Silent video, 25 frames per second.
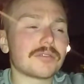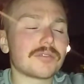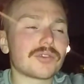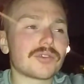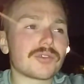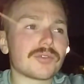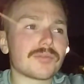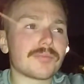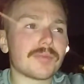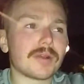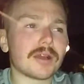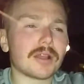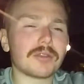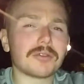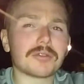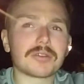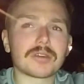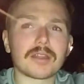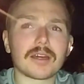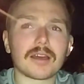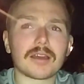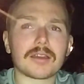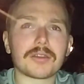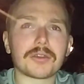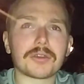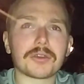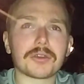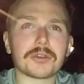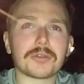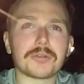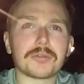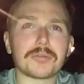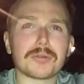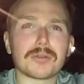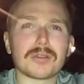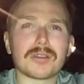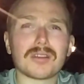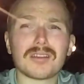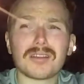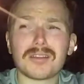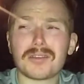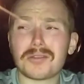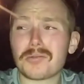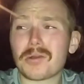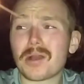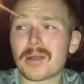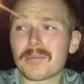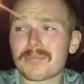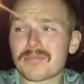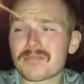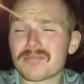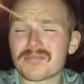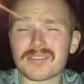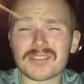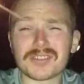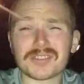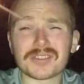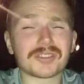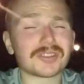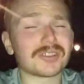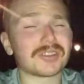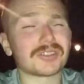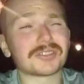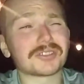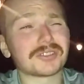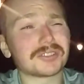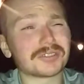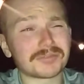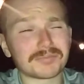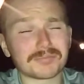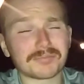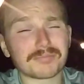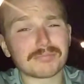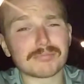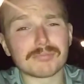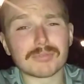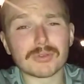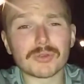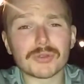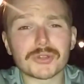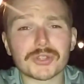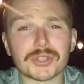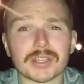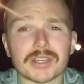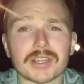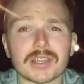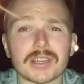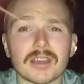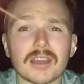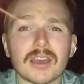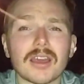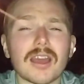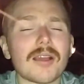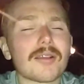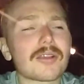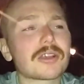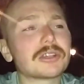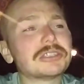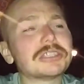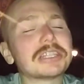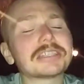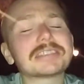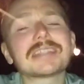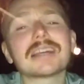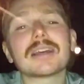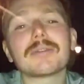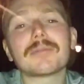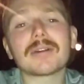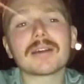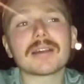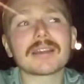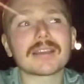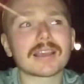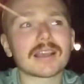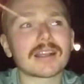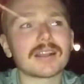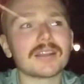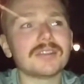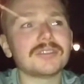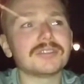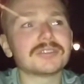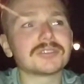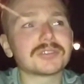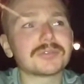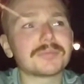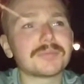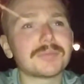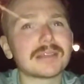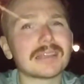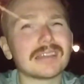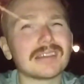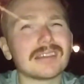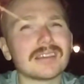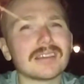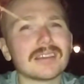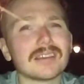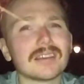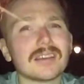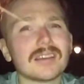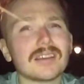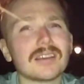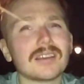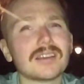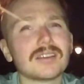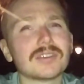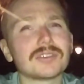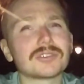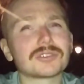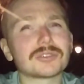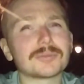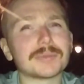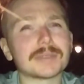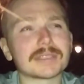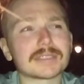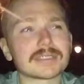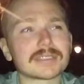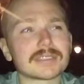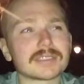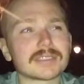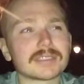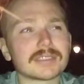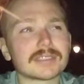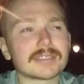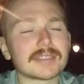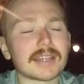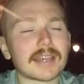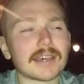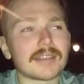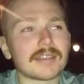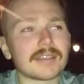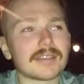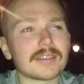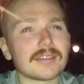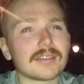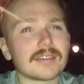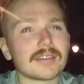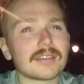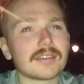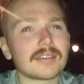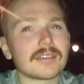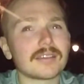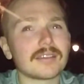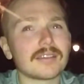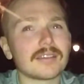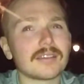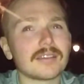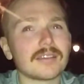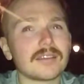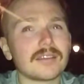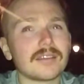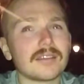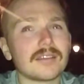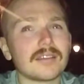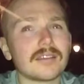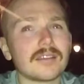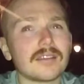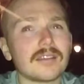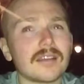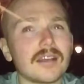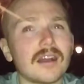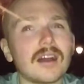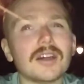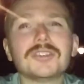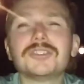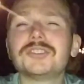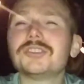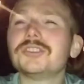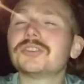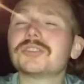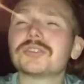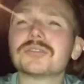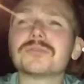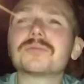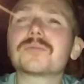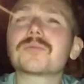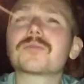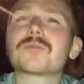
you might look at that and go, "White privilege, it's just bullshit." Because that's how I kind of used to be, to some extent. I just used to